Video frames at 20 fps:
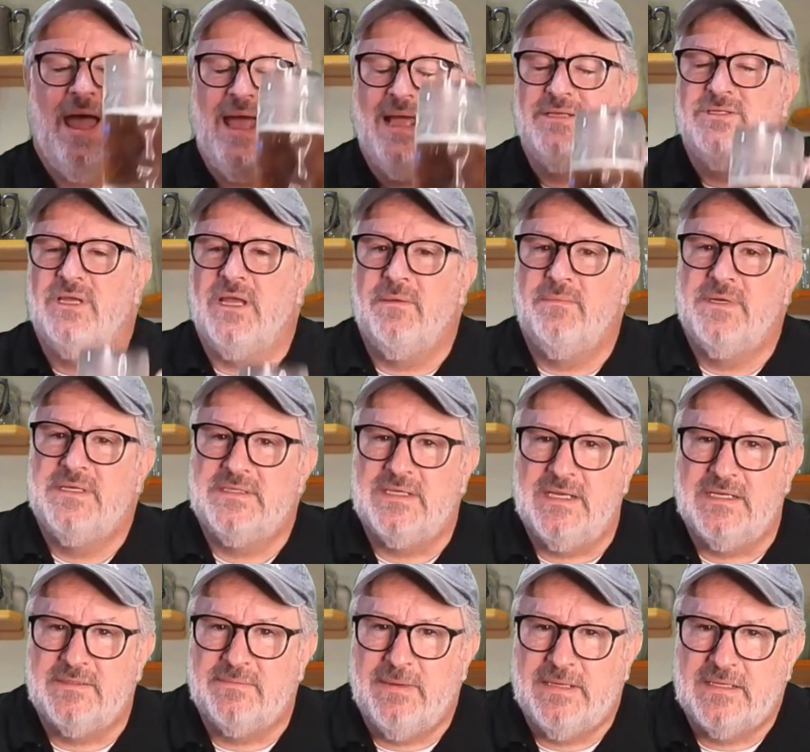Actually, I'm going to
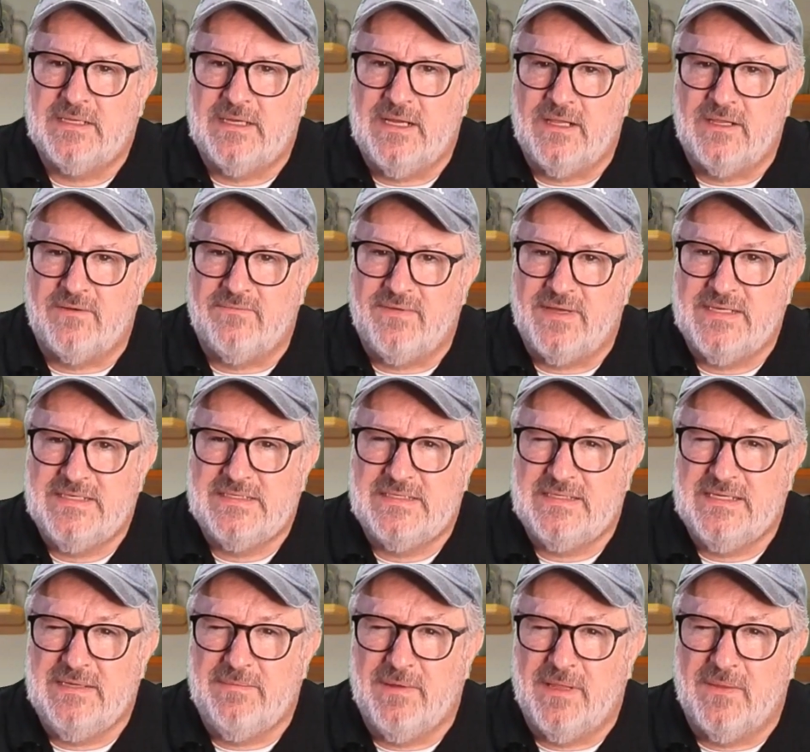say it's about the color of iced
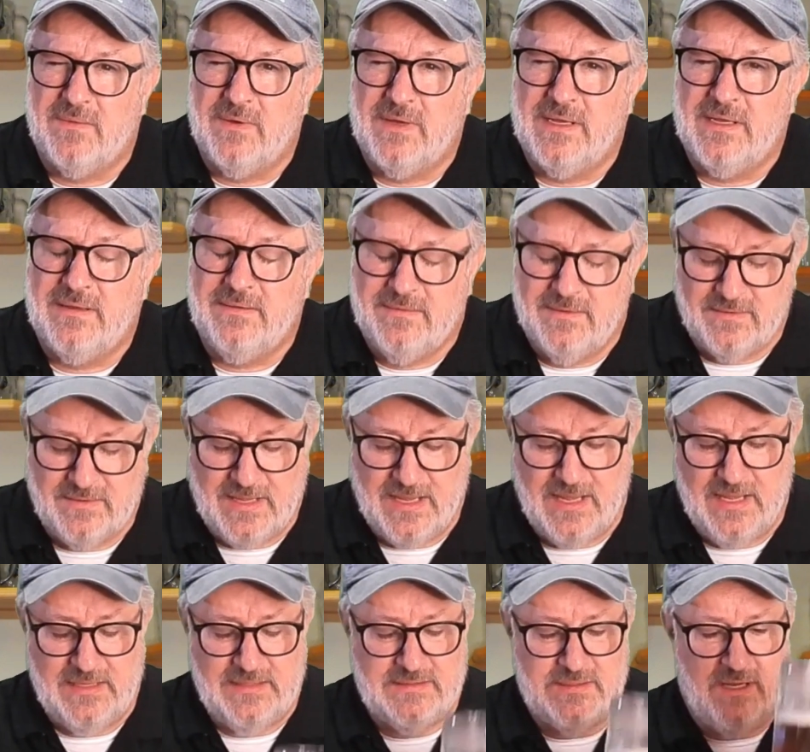tea, by the way.
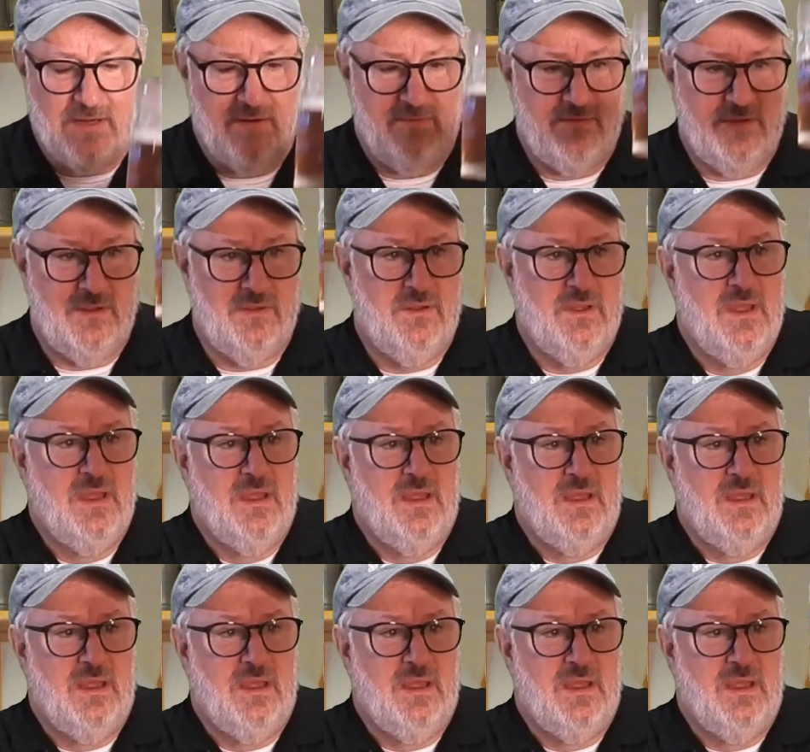Okay, so if you